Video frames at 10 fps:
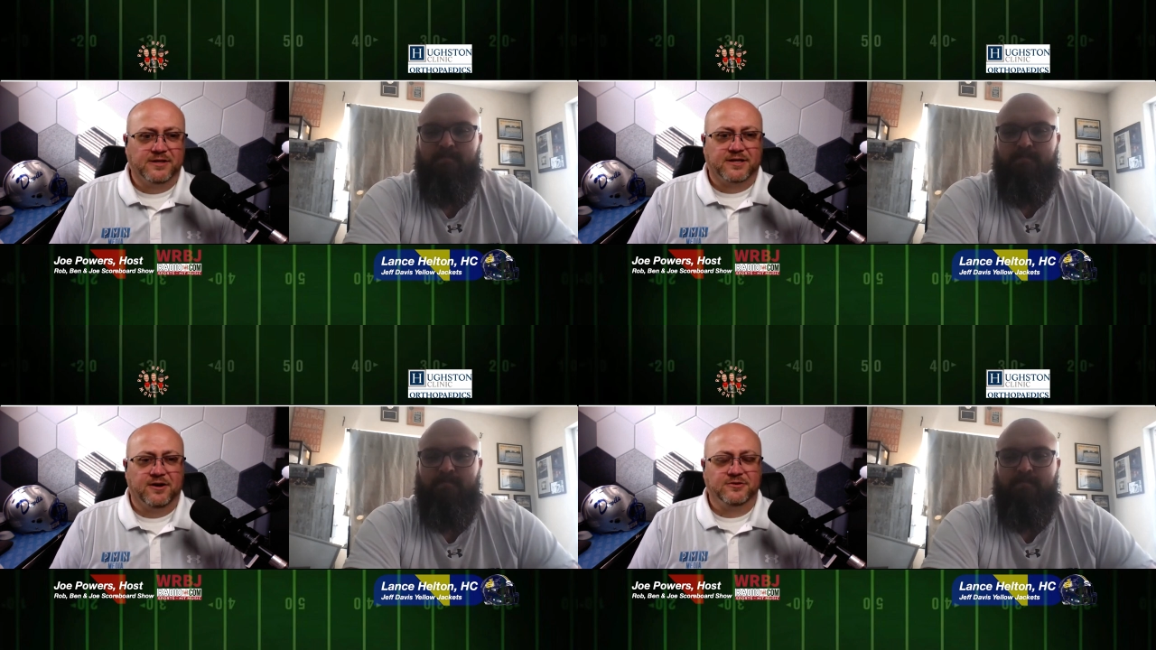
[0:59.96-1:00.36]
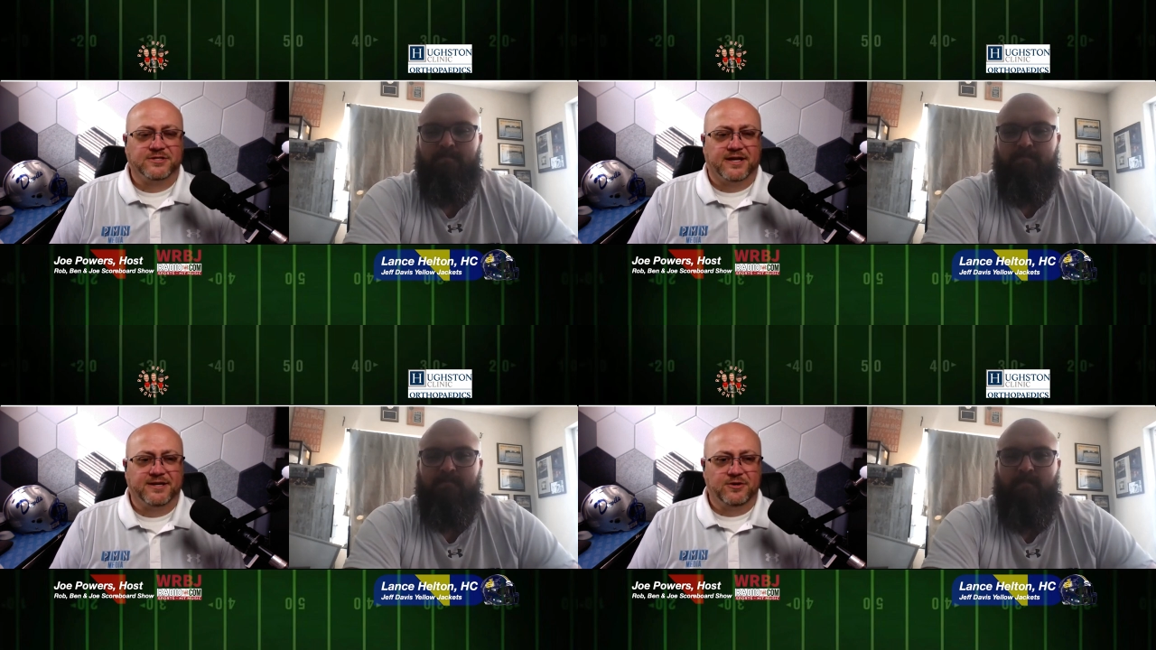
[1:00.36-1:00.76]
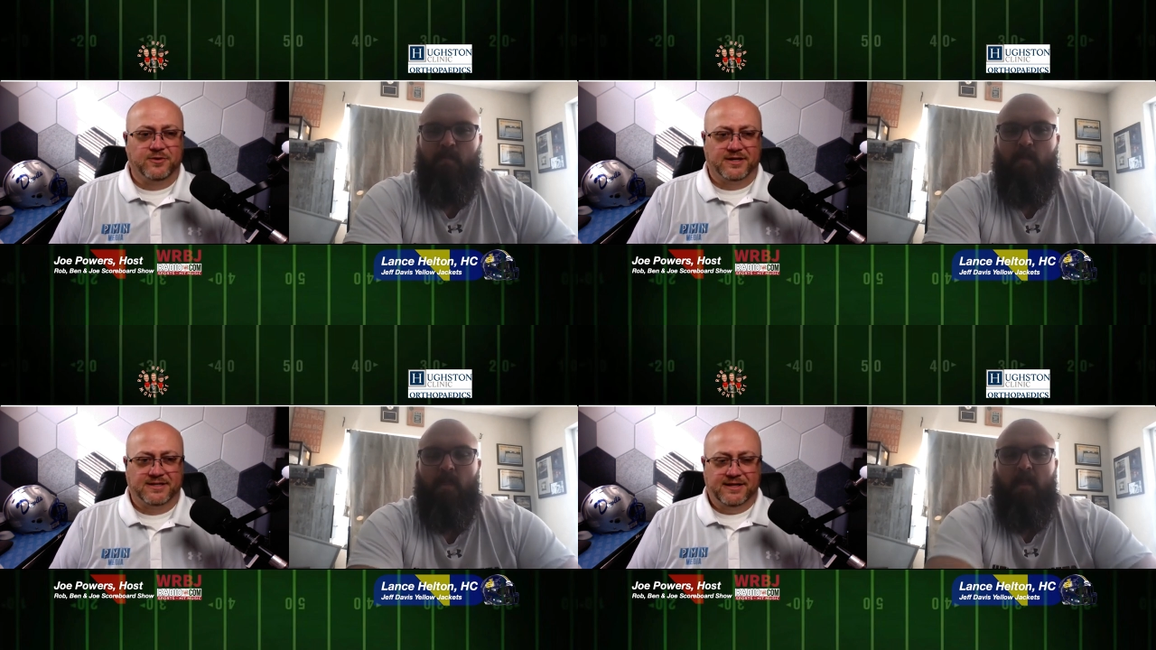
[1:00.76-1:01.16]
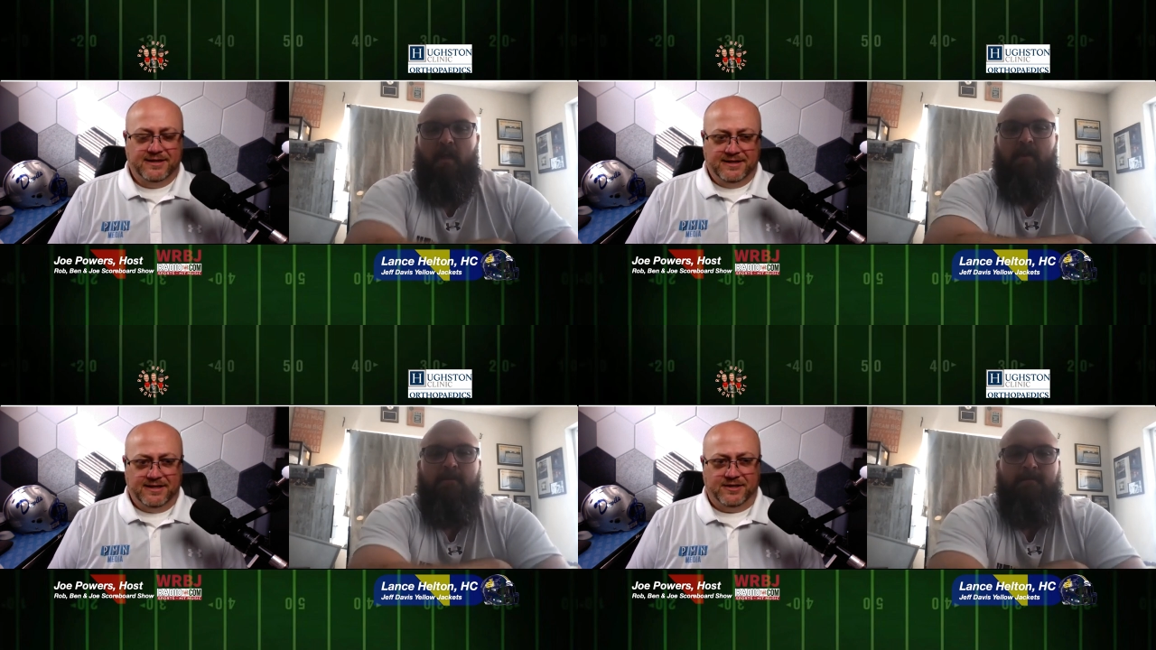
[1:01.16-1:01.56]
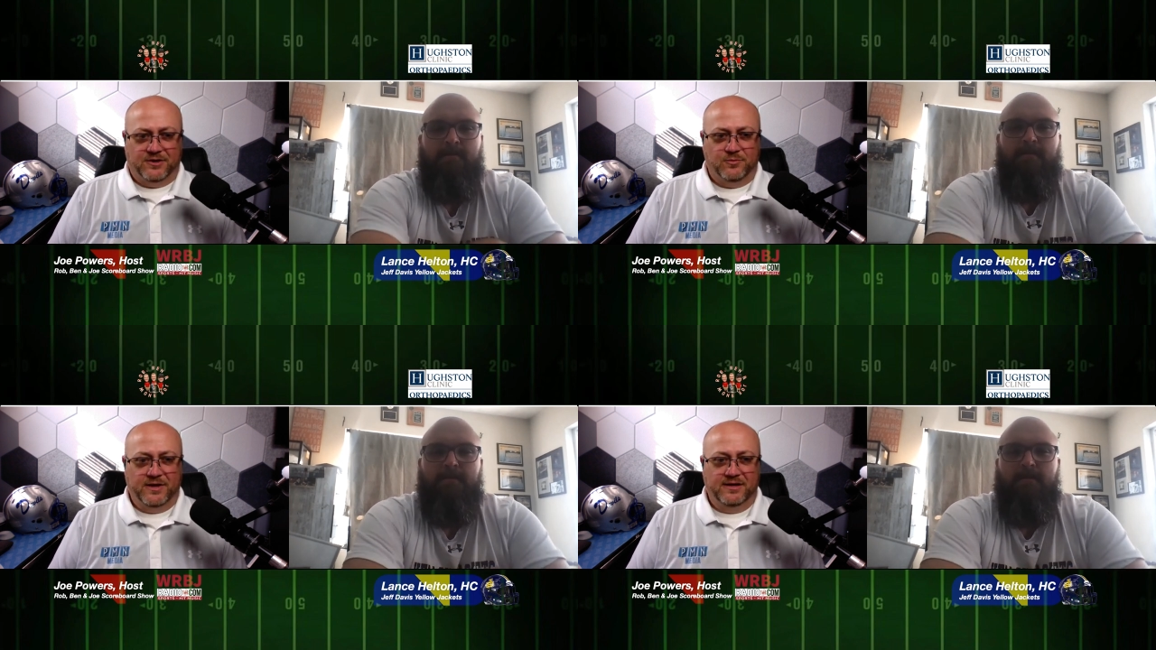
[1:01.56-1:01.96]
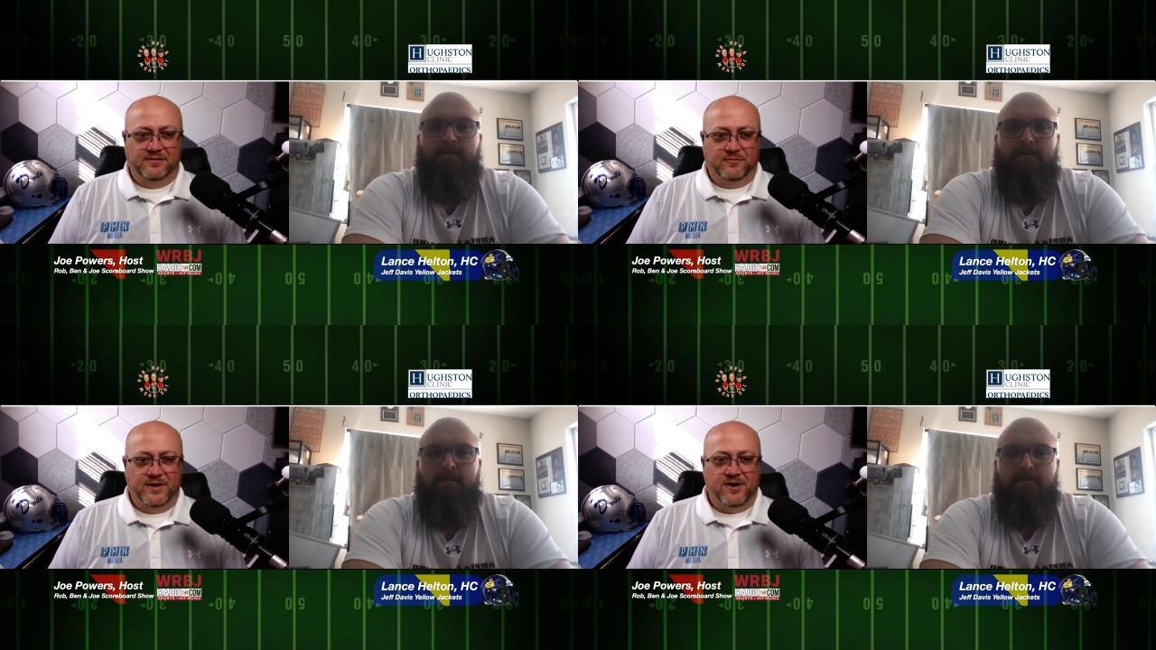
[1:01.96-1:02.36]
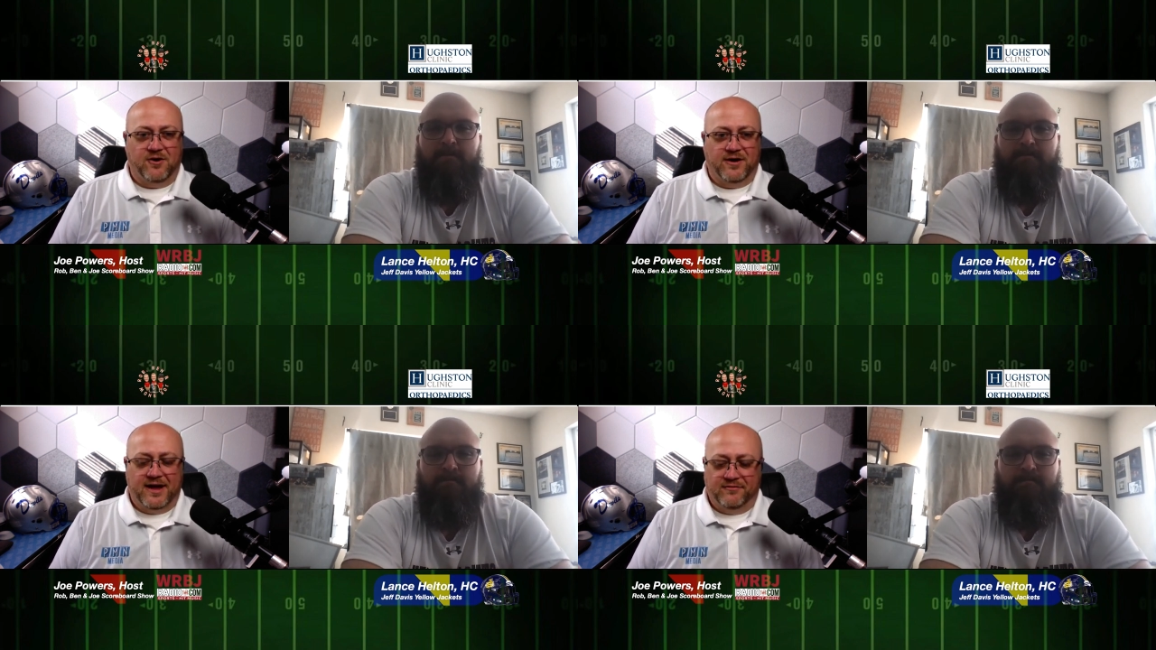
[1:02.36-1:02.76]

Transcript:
Speaker 1: Coach. I know what. Uh, you know, we, we all have